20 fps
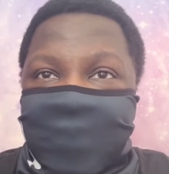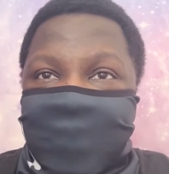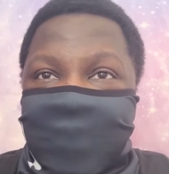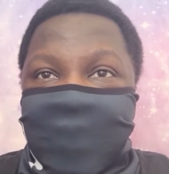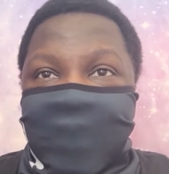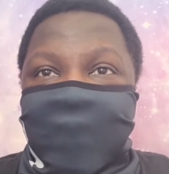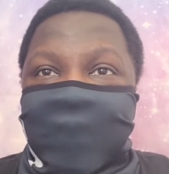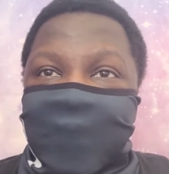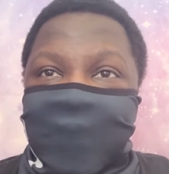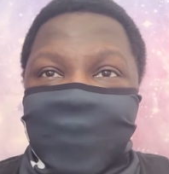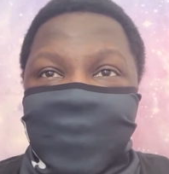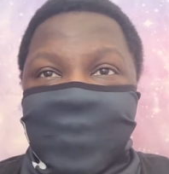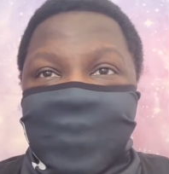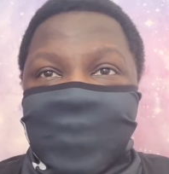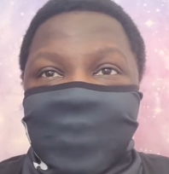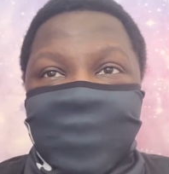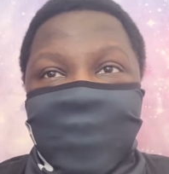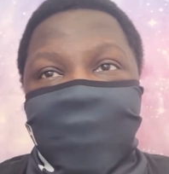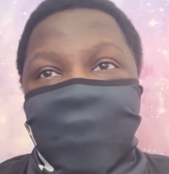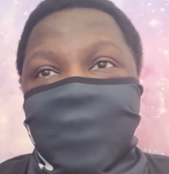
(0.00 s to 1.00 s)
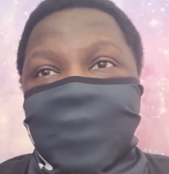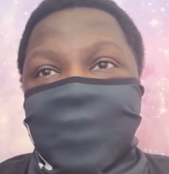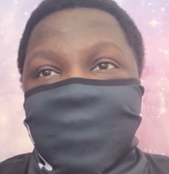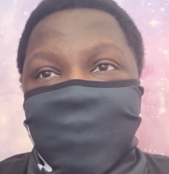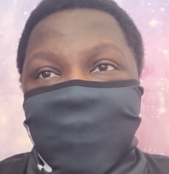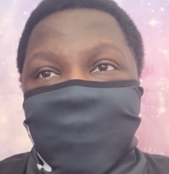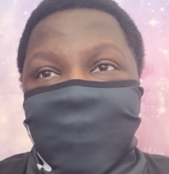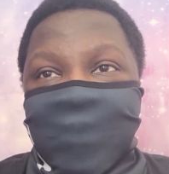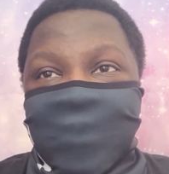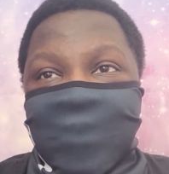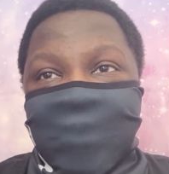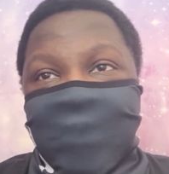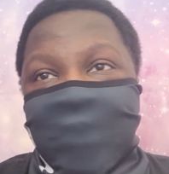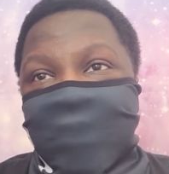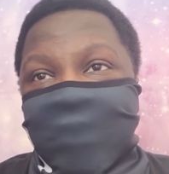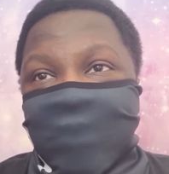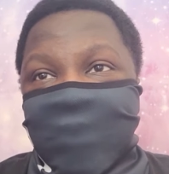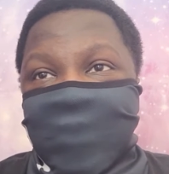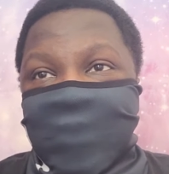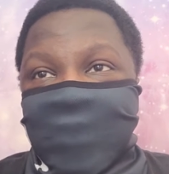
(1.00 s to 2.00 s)
He infuses his own spiritual
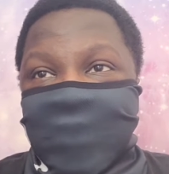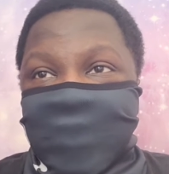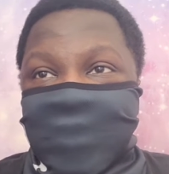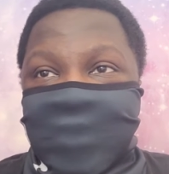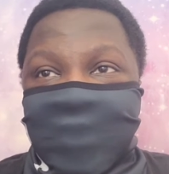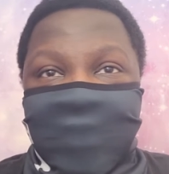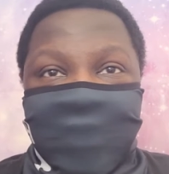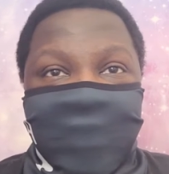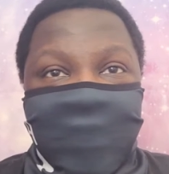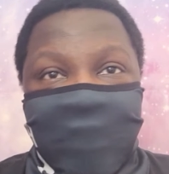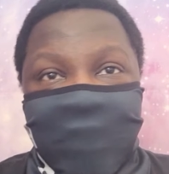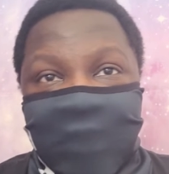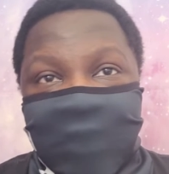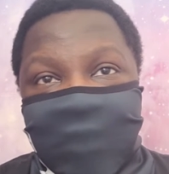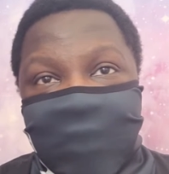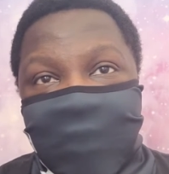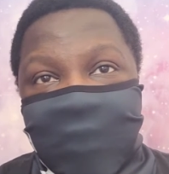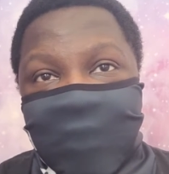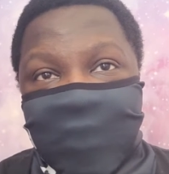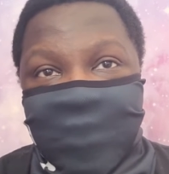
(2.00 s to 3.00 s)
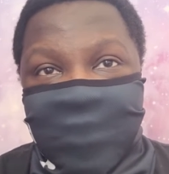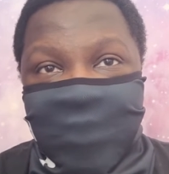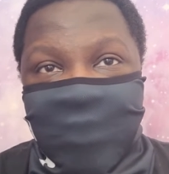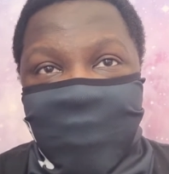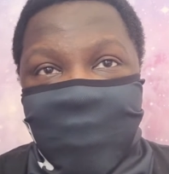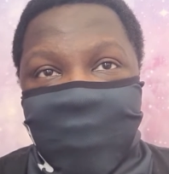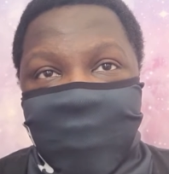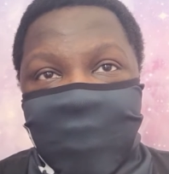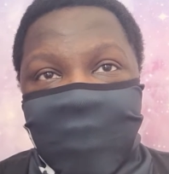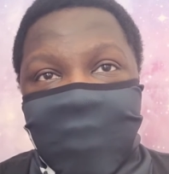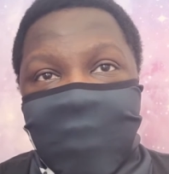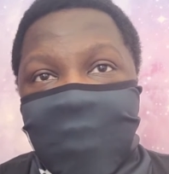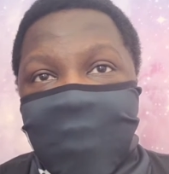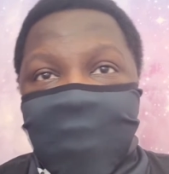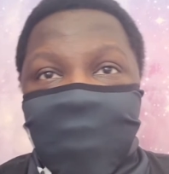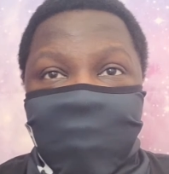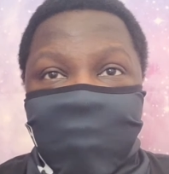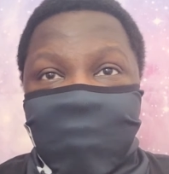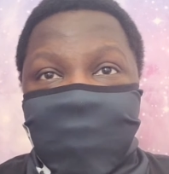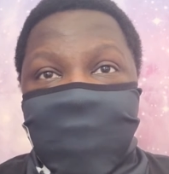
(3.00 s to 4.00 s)
energy into the King of Hearts card,
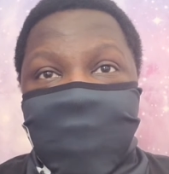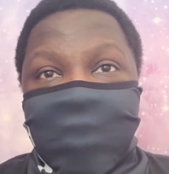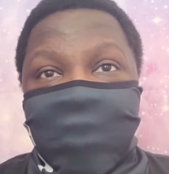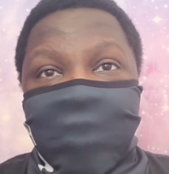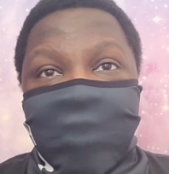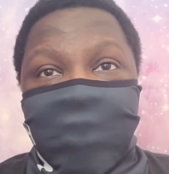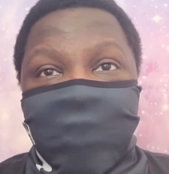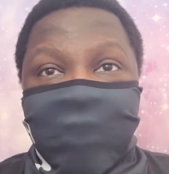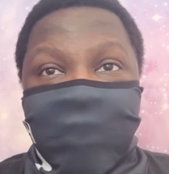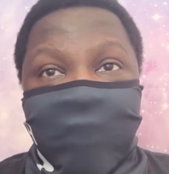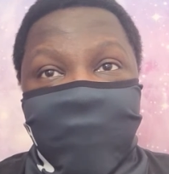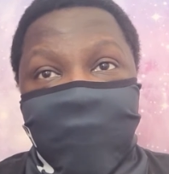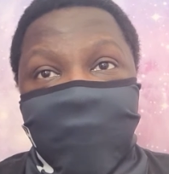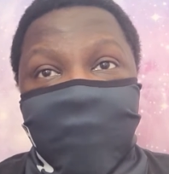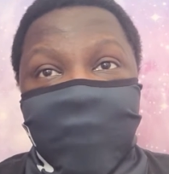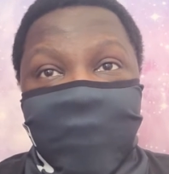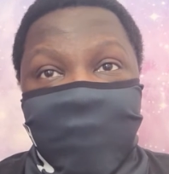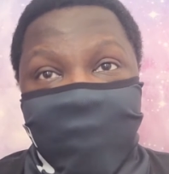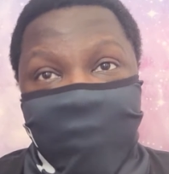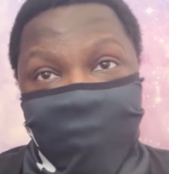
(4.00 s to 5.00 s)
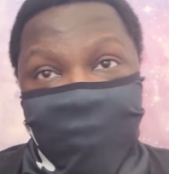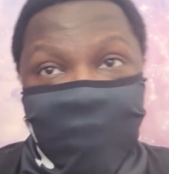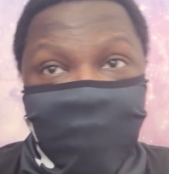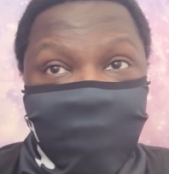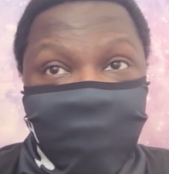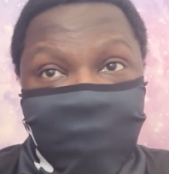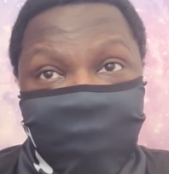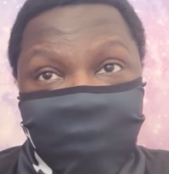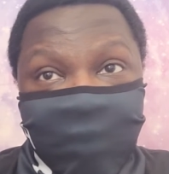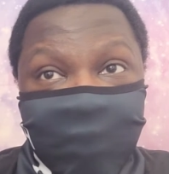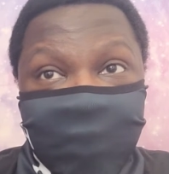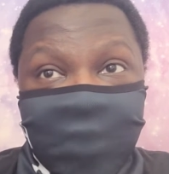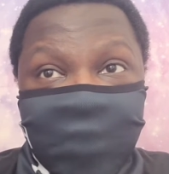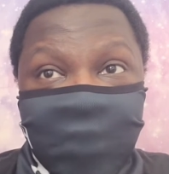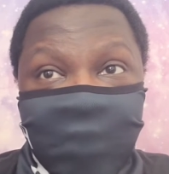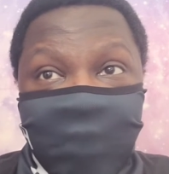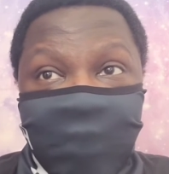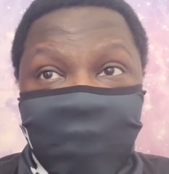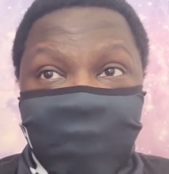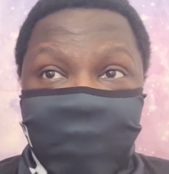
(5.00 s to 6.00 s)
rather than invoking a regular
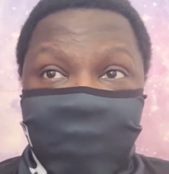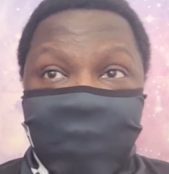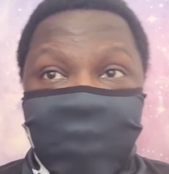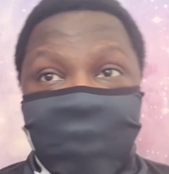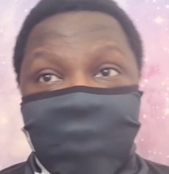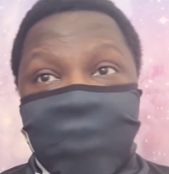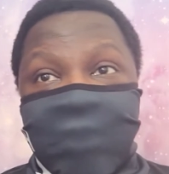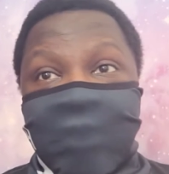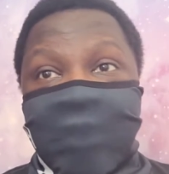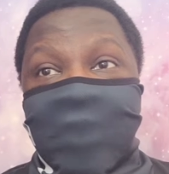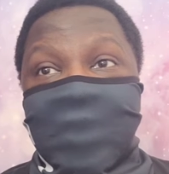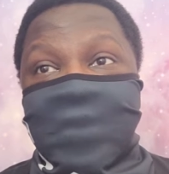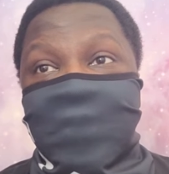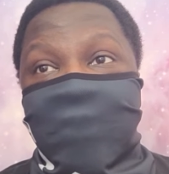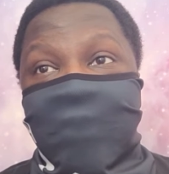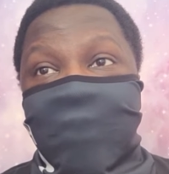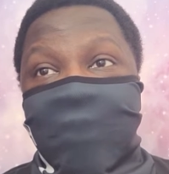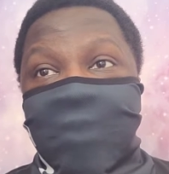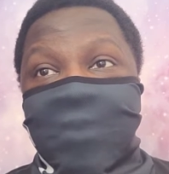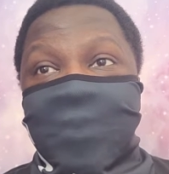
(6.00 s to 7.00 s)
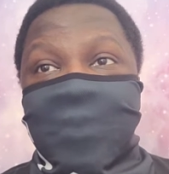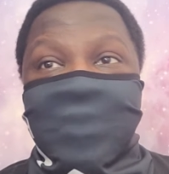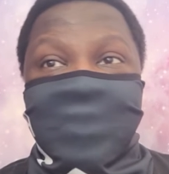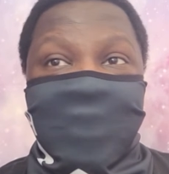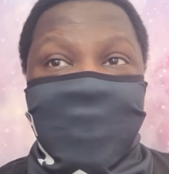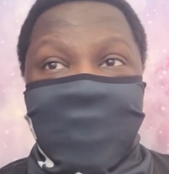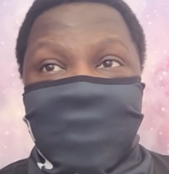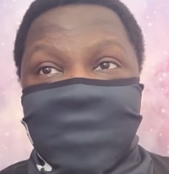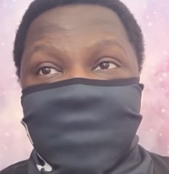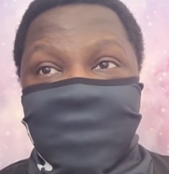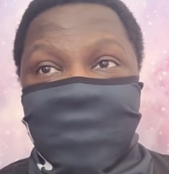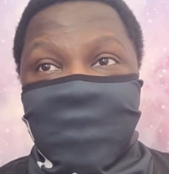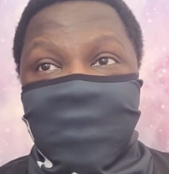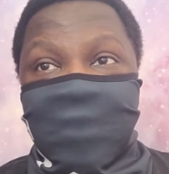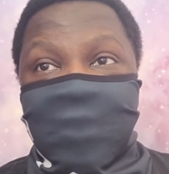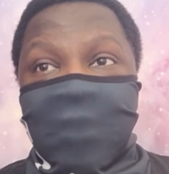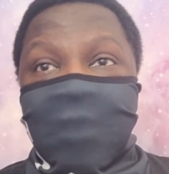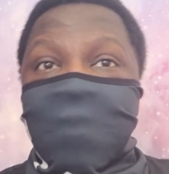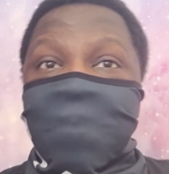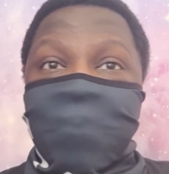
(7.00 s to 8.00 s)
ritual in order to transform his
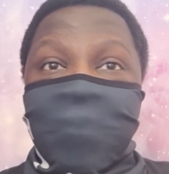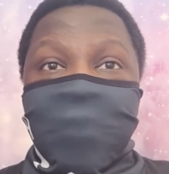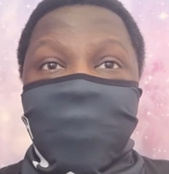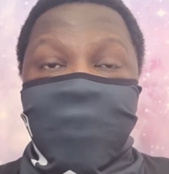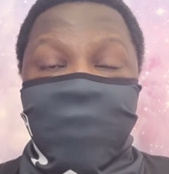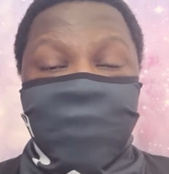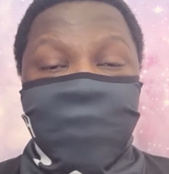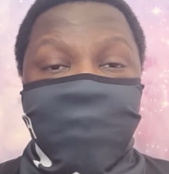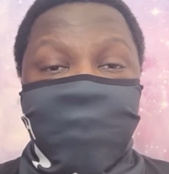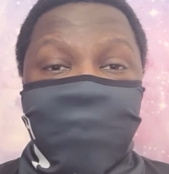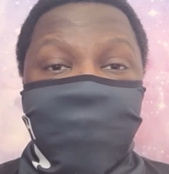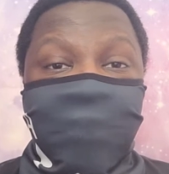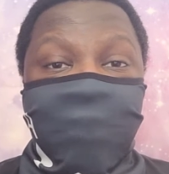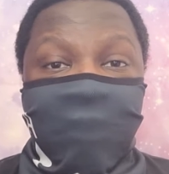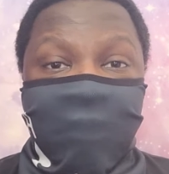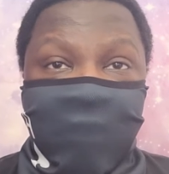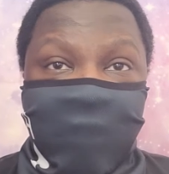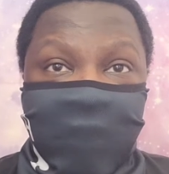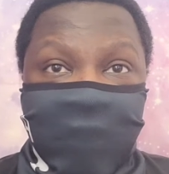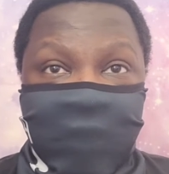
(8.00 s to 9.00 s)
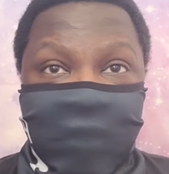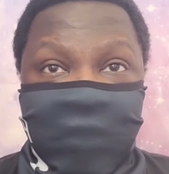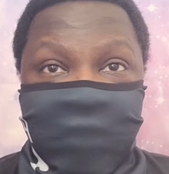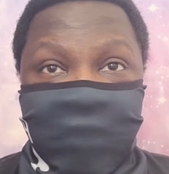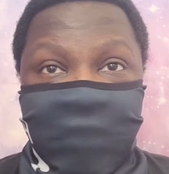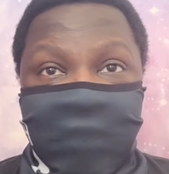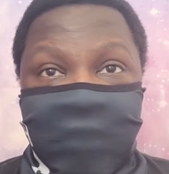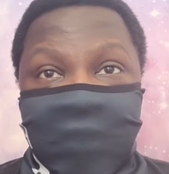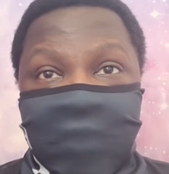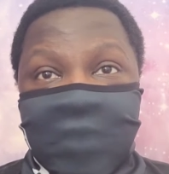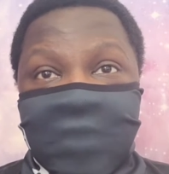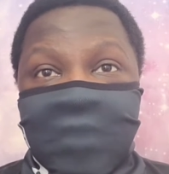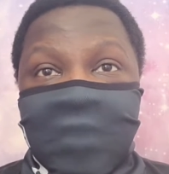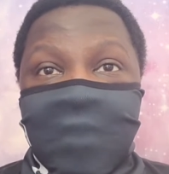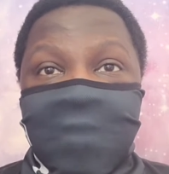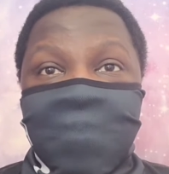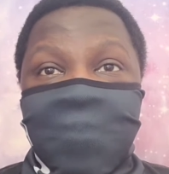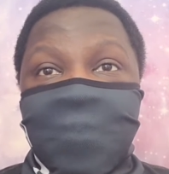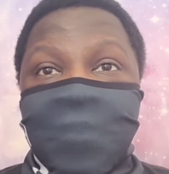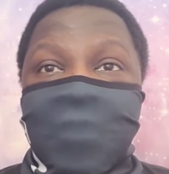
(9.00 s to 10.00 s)
essence into pure electrons.
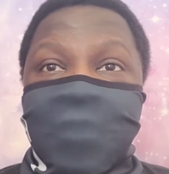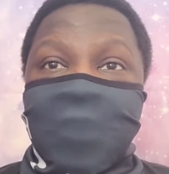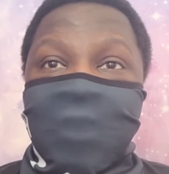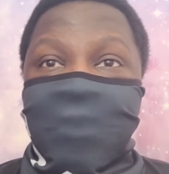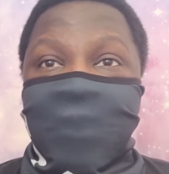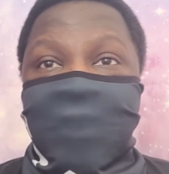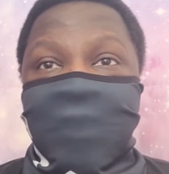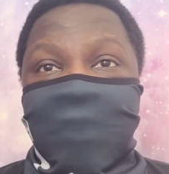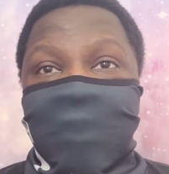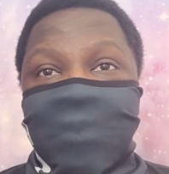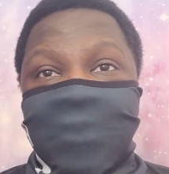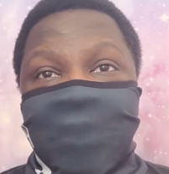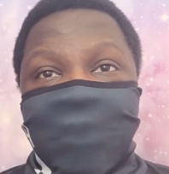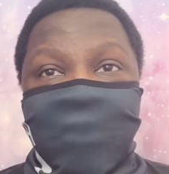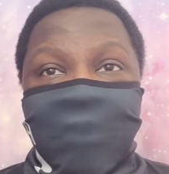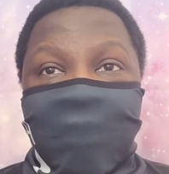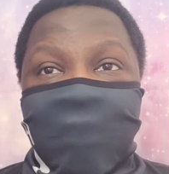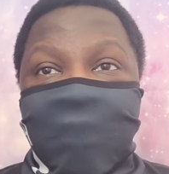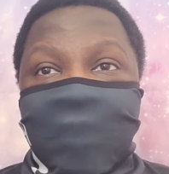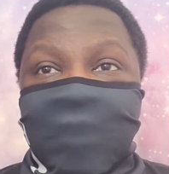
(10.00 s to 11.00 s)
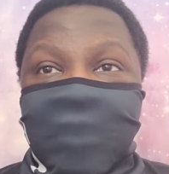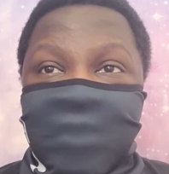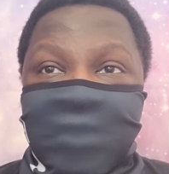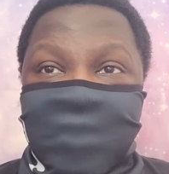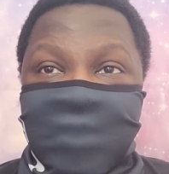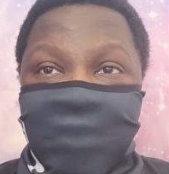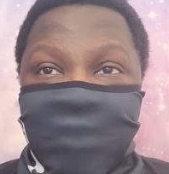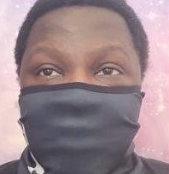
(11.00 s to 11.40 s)
He becomes a walking